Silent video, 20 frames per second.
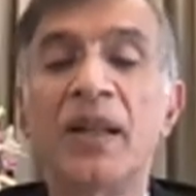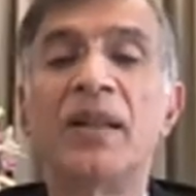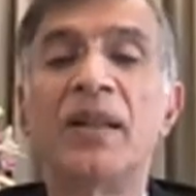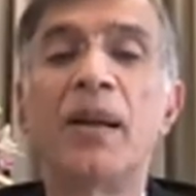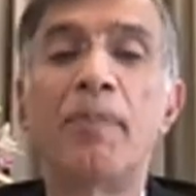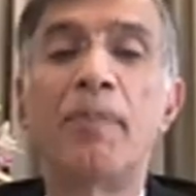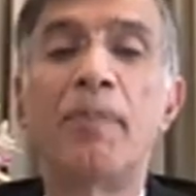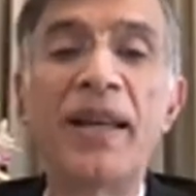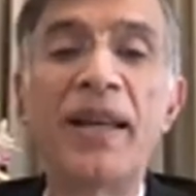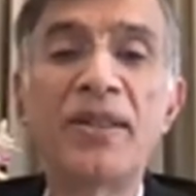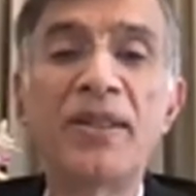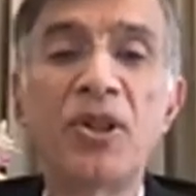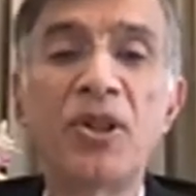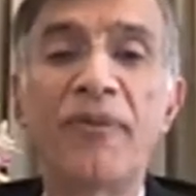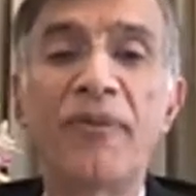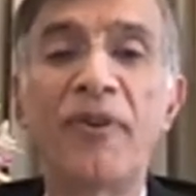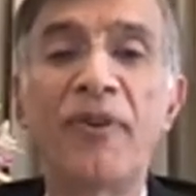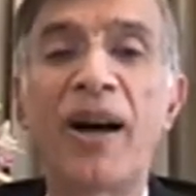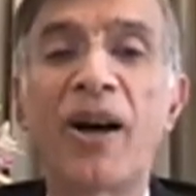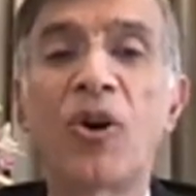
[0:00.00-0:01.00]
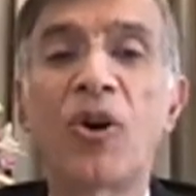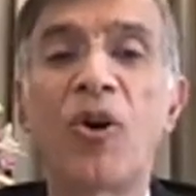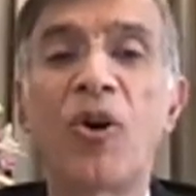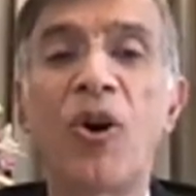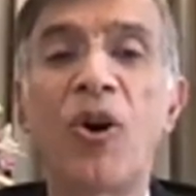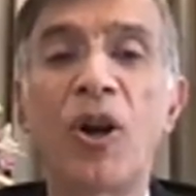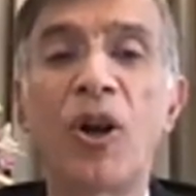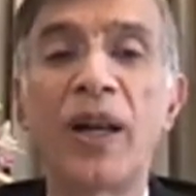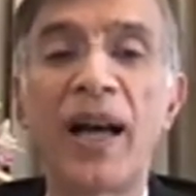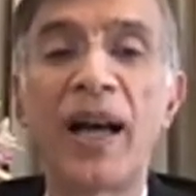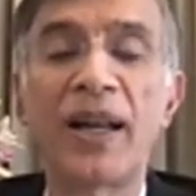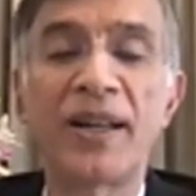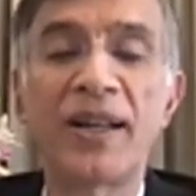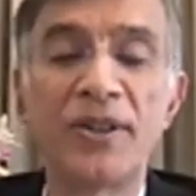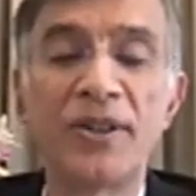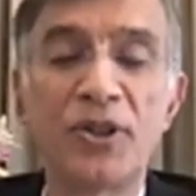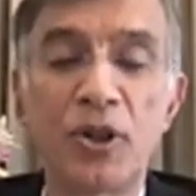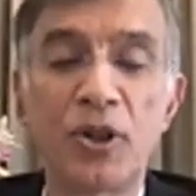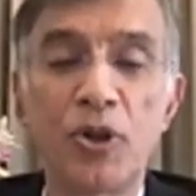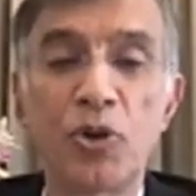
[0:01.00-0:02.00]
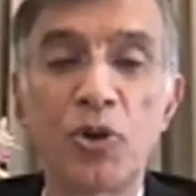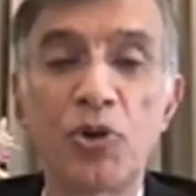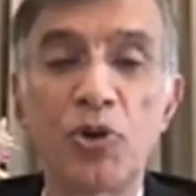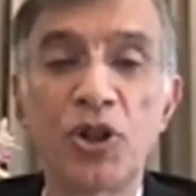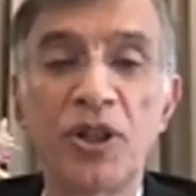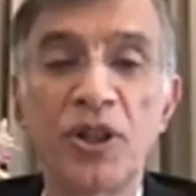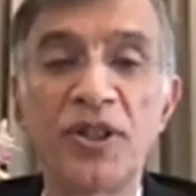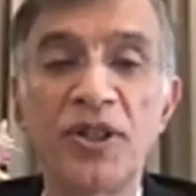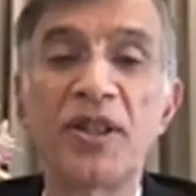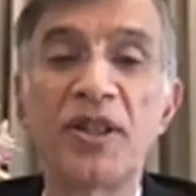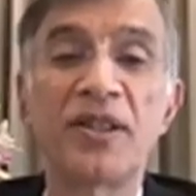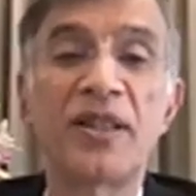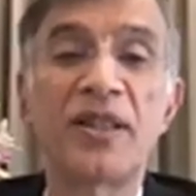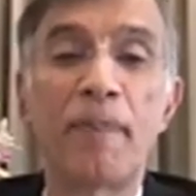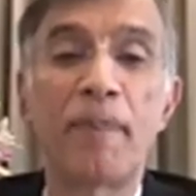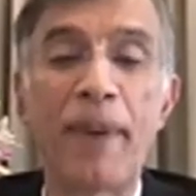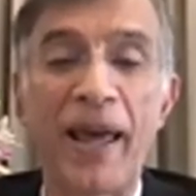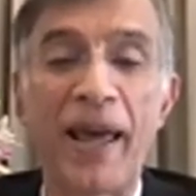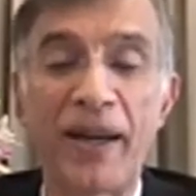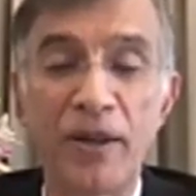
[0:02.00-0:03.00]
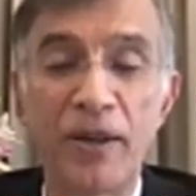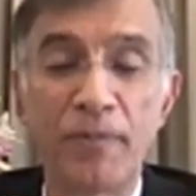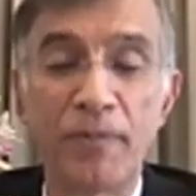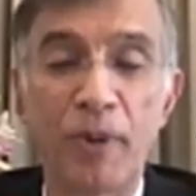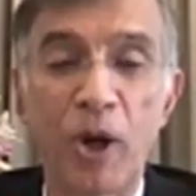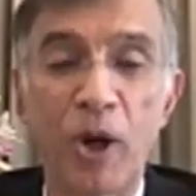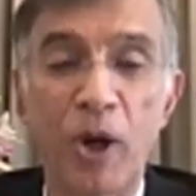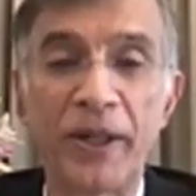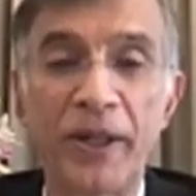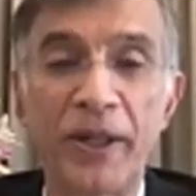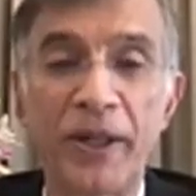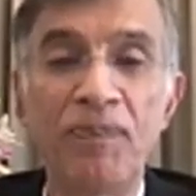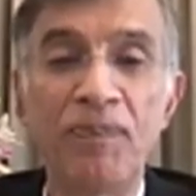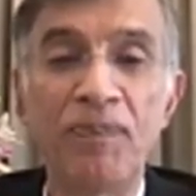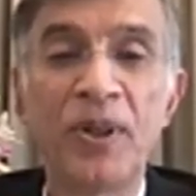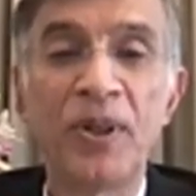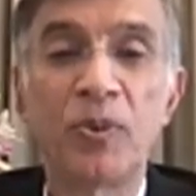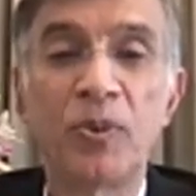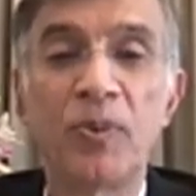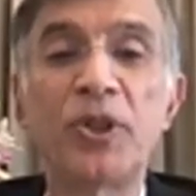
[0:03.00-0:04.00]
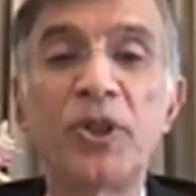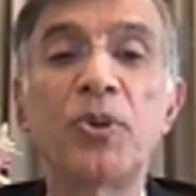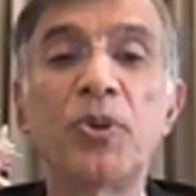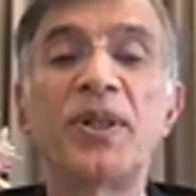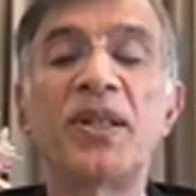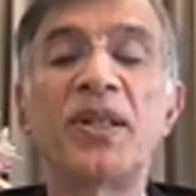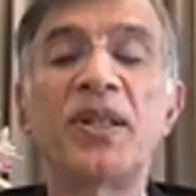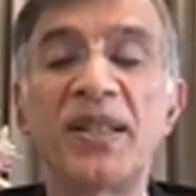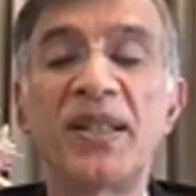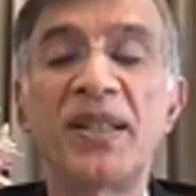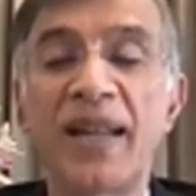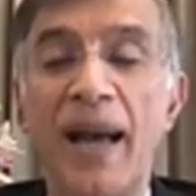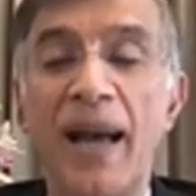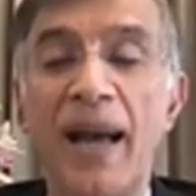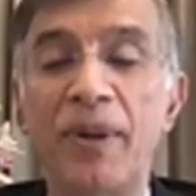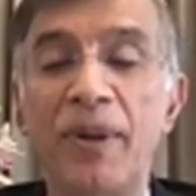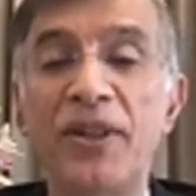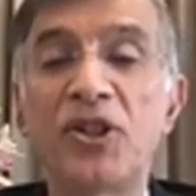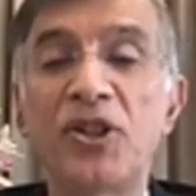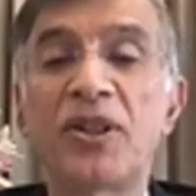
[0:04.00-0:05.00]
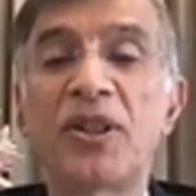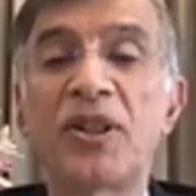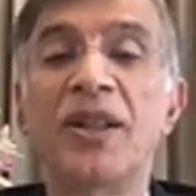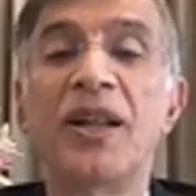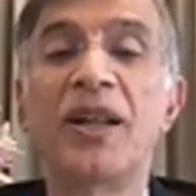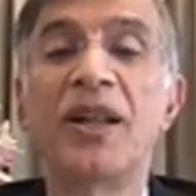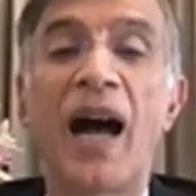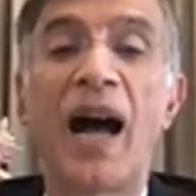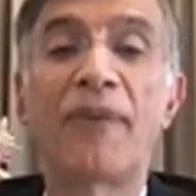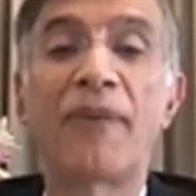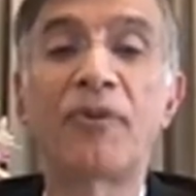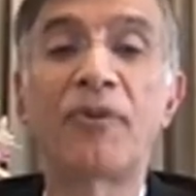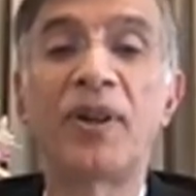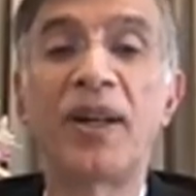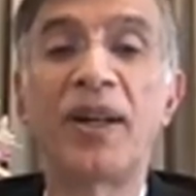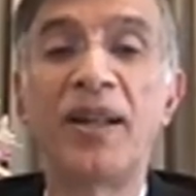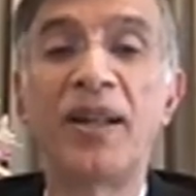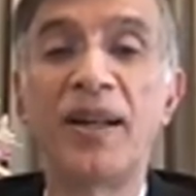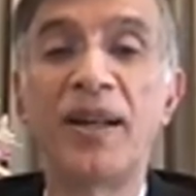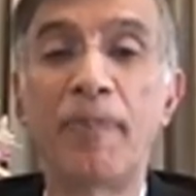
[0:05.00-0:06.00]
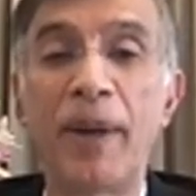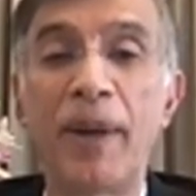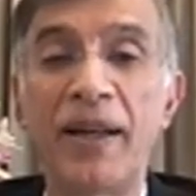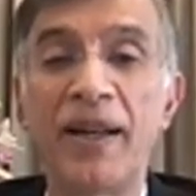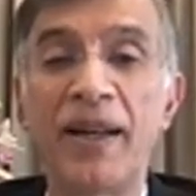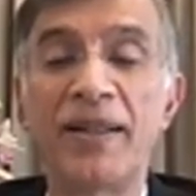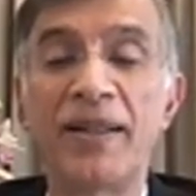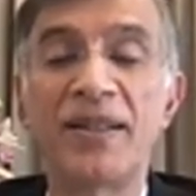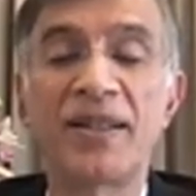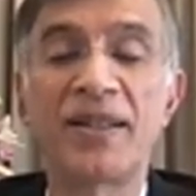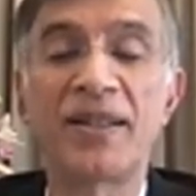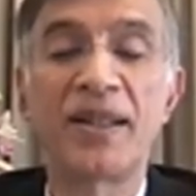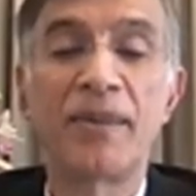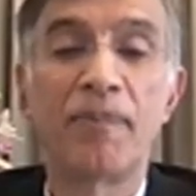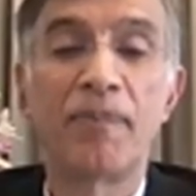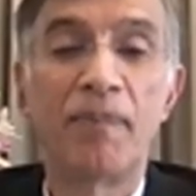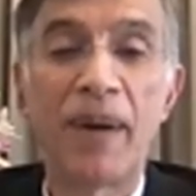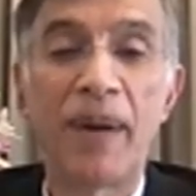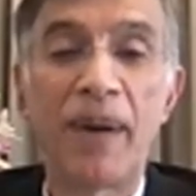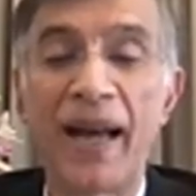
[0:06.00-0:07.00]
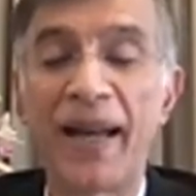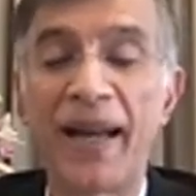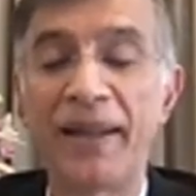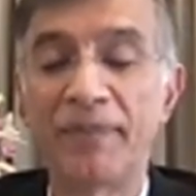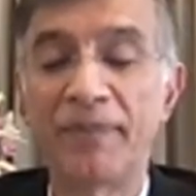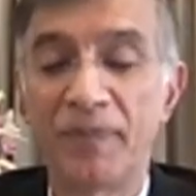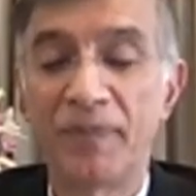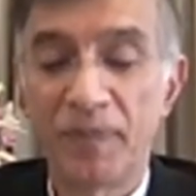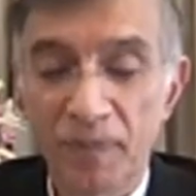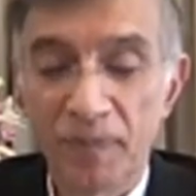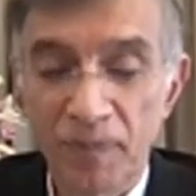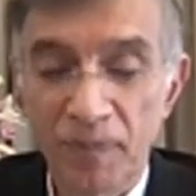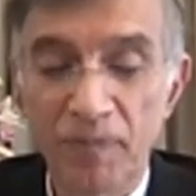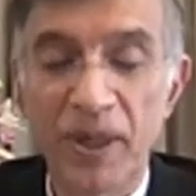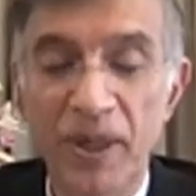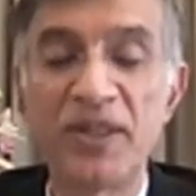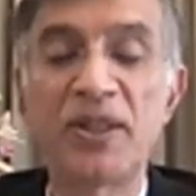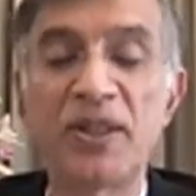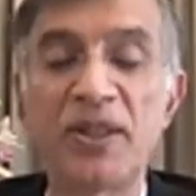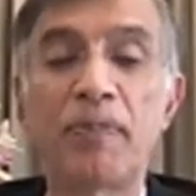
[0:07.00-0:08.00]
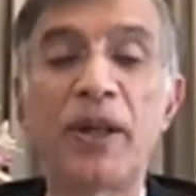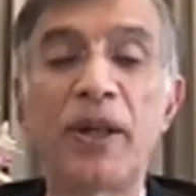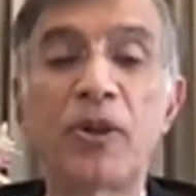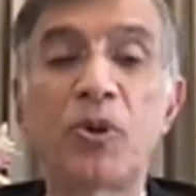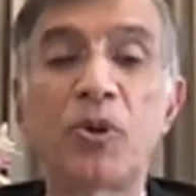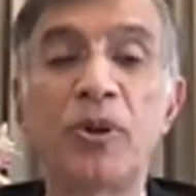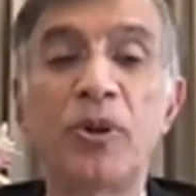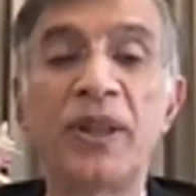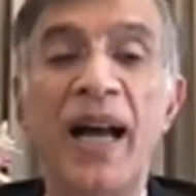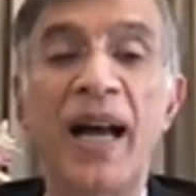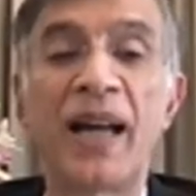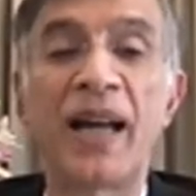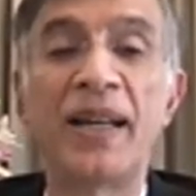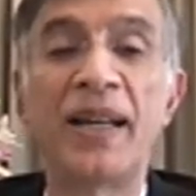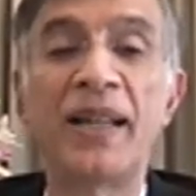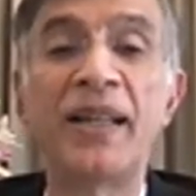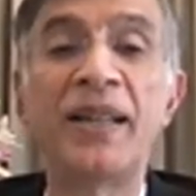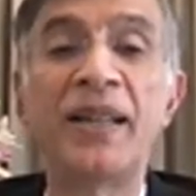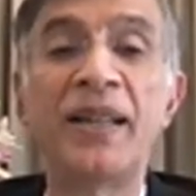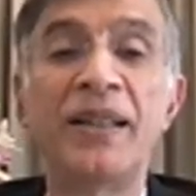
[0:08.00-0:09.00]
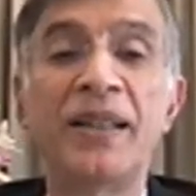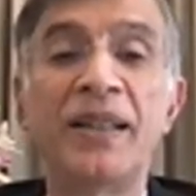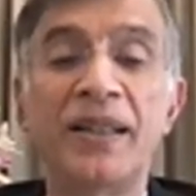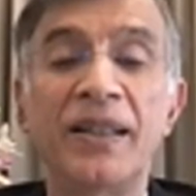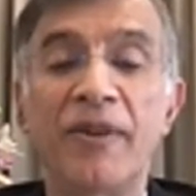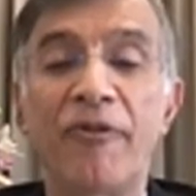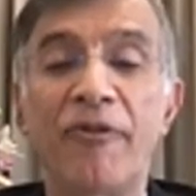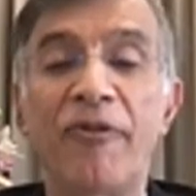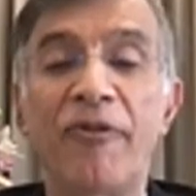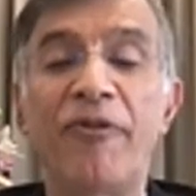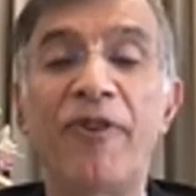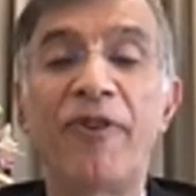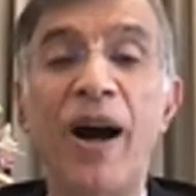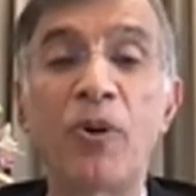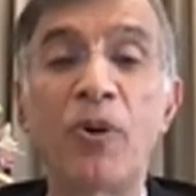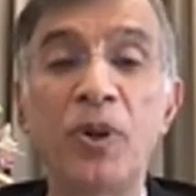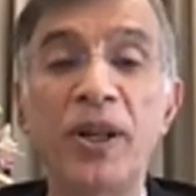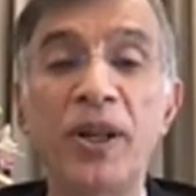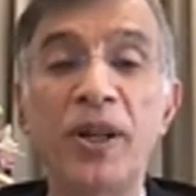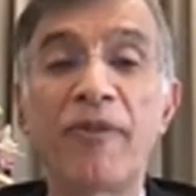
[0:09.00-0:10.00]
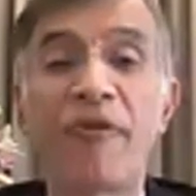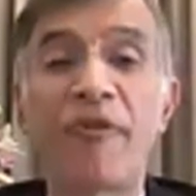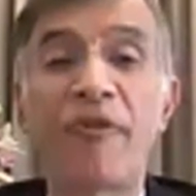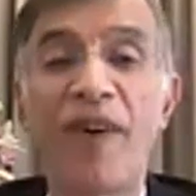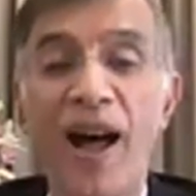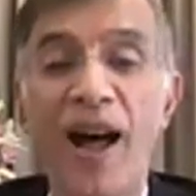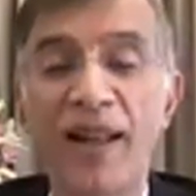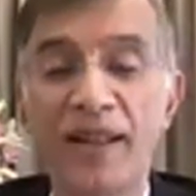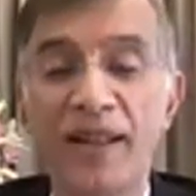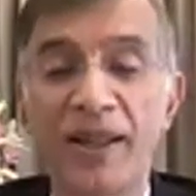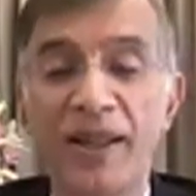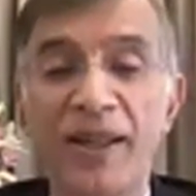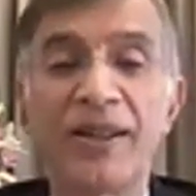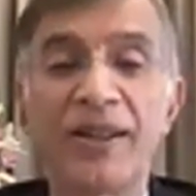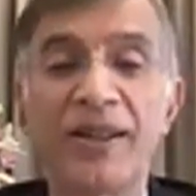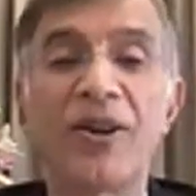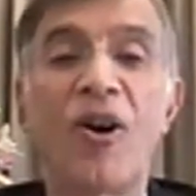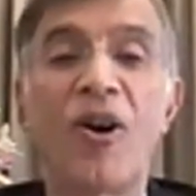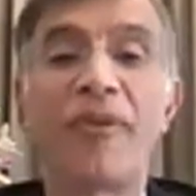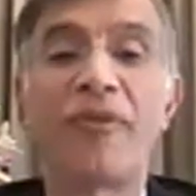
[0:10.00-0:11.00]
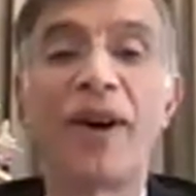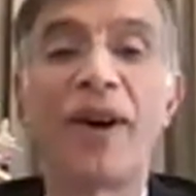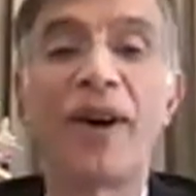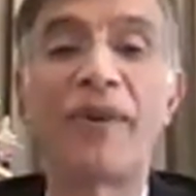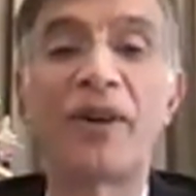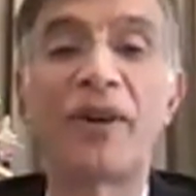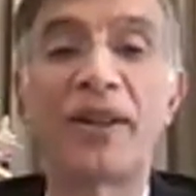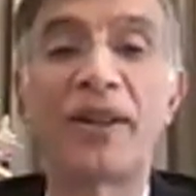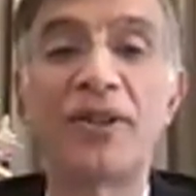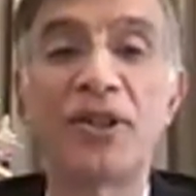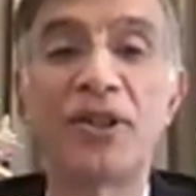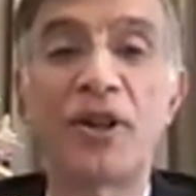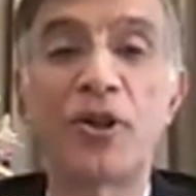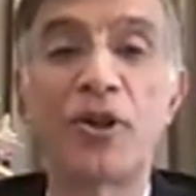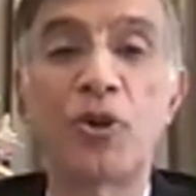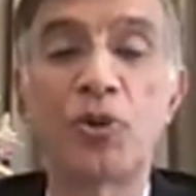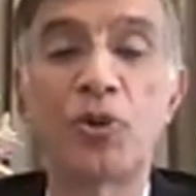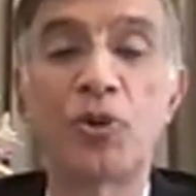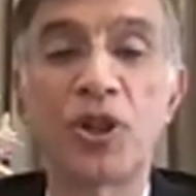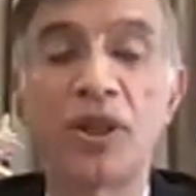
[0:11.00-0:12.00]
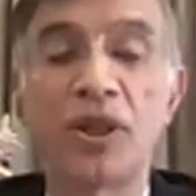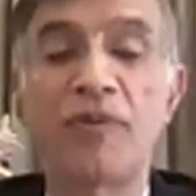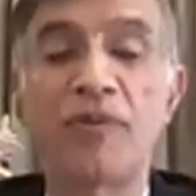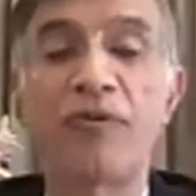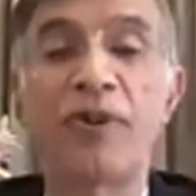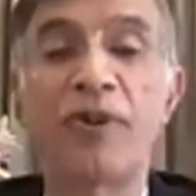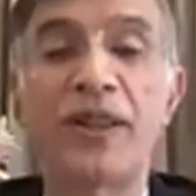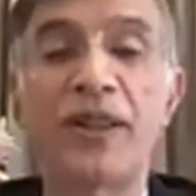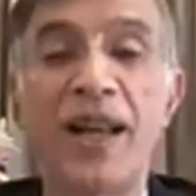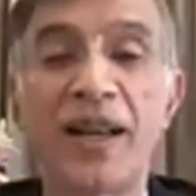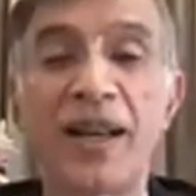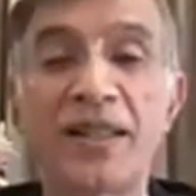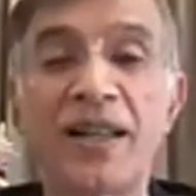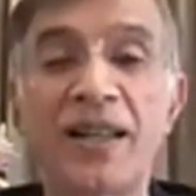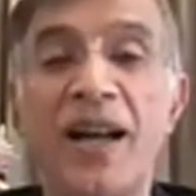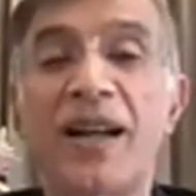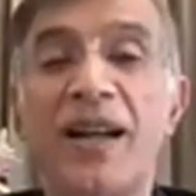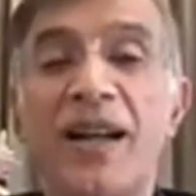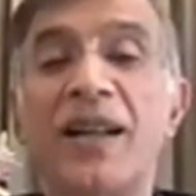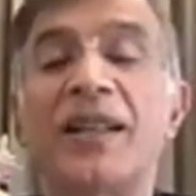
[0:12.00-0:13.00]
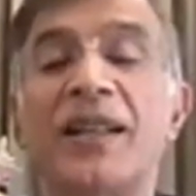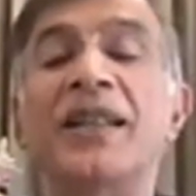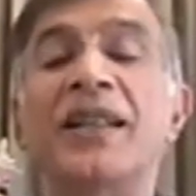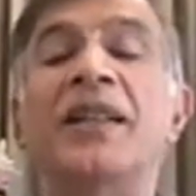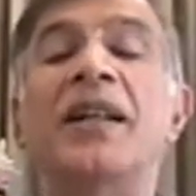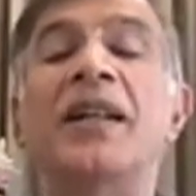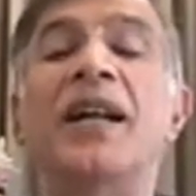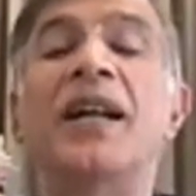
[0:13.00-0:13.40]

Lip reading: The base of all our institutions is the parent body, which was established after independence by Principal Kundnani, the founder father of our institution, Vidya Sagar.